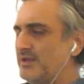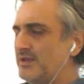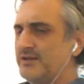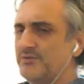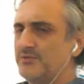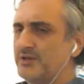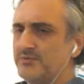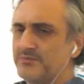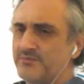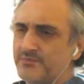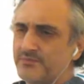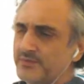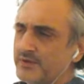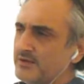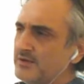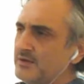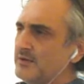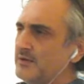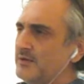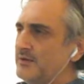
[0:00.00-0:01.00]
No? Anyway,
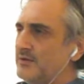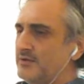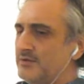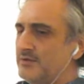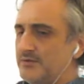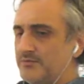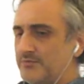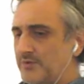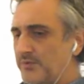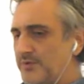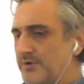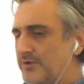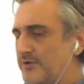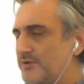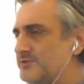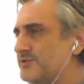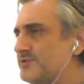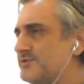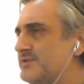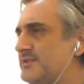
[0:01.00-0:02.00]
we
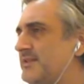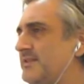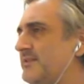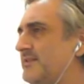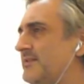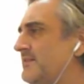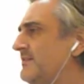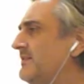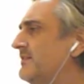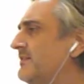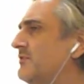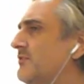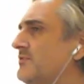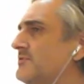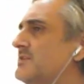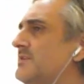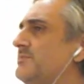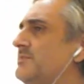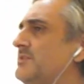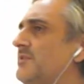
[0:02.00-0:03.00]
will also see
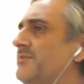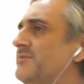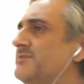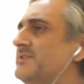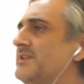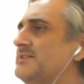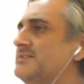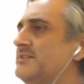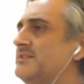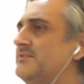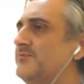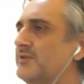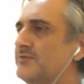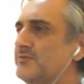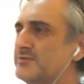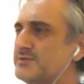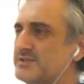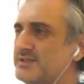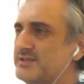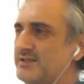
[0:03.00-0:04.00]
the concept of
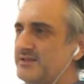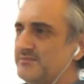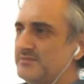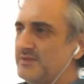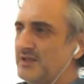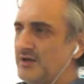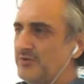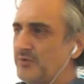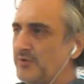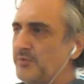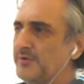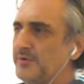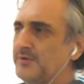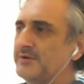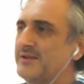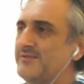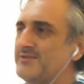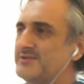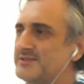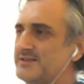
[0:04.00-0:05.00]
transit frequency, and we
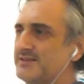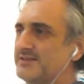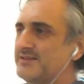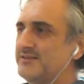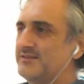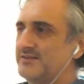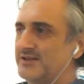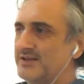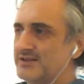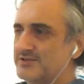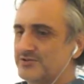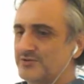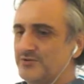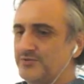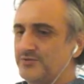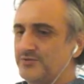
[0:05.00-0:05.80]
will revisit the